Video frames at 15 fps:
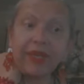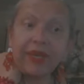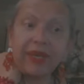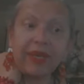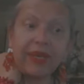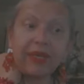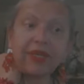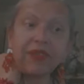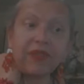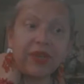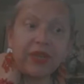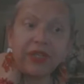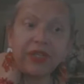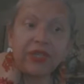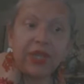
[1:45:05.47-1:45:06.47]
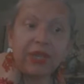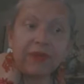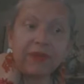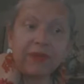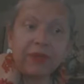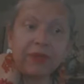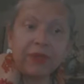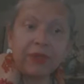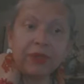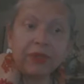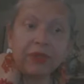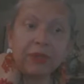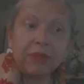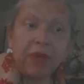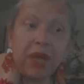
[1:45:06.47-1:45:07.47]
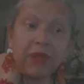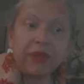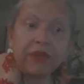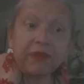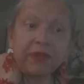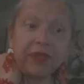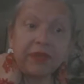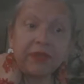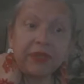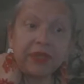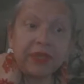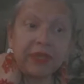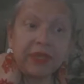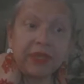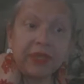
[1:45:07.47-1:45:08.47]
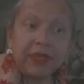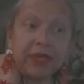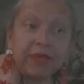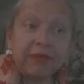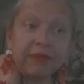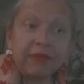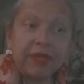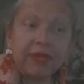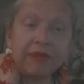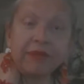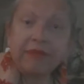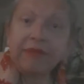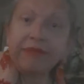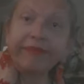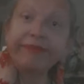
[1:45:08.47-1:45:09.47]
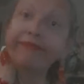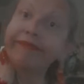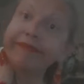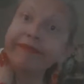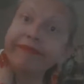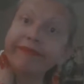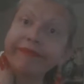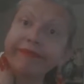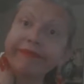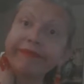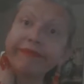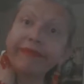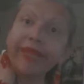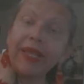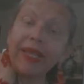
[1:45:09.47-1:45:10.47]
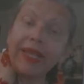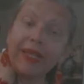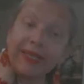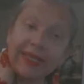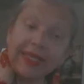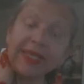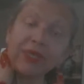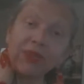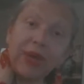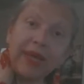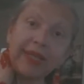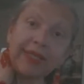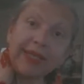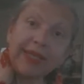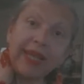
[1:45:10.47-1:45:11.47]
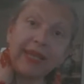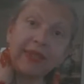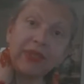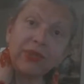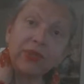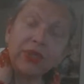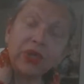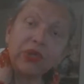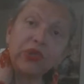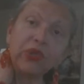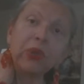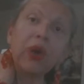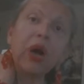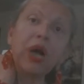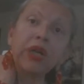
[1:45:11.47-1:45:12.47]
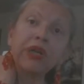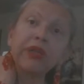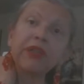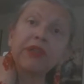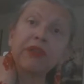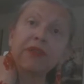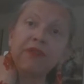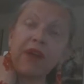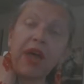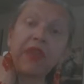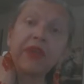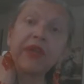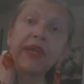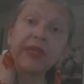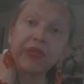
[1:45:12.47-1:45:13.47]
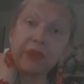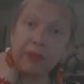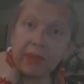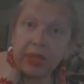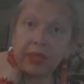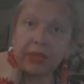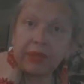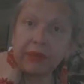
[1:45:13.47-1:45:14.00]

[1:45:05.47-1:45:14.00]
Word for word: it is very shameful, you know, the mother of liberty and, and this is what it said to, you know, to honor your father and your mother.